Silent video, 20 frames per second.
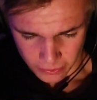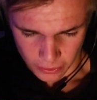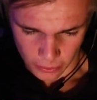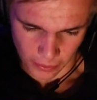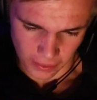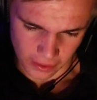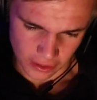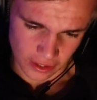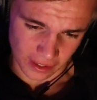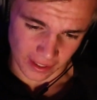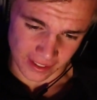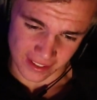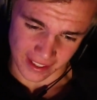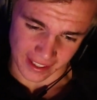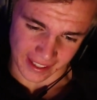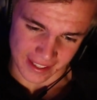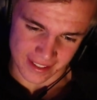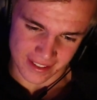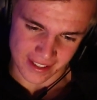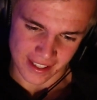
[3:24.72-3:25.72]
Quick, is
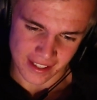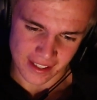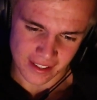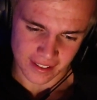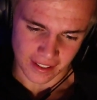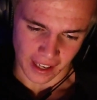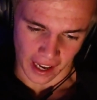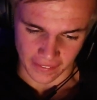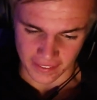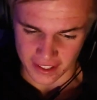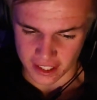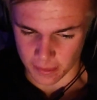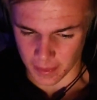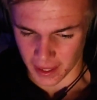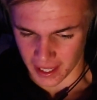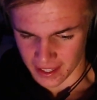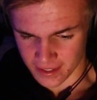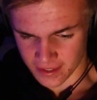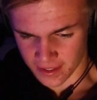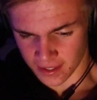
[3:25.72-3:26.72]
it Izzy? I think it's
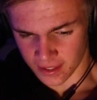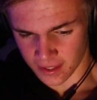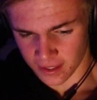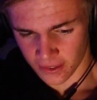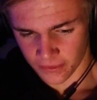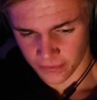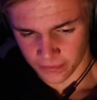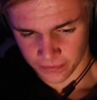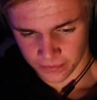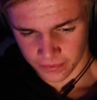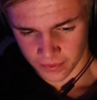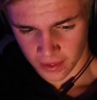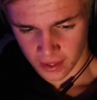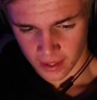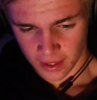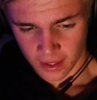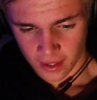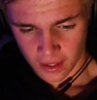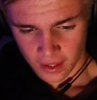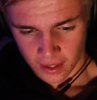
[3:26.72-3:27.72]
gonna be Izzy.
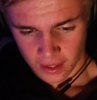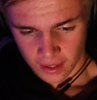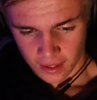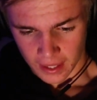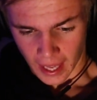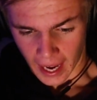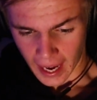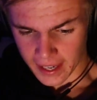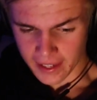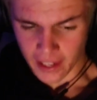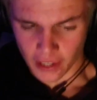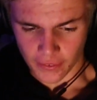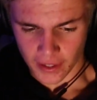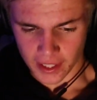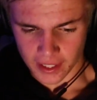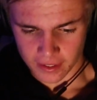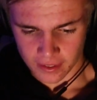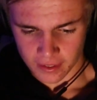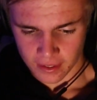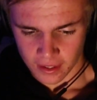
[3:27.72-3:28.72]
eighty-eight
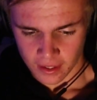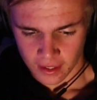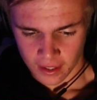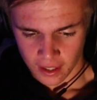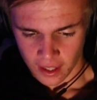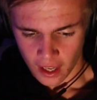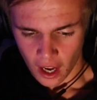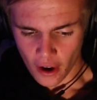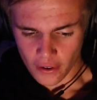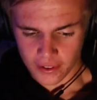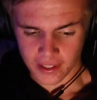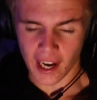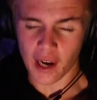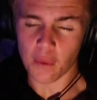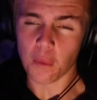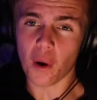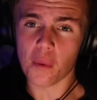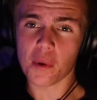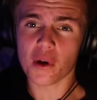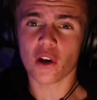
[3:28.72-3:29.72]
rated.
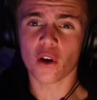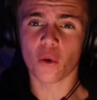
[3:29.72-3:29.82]
Okay, well we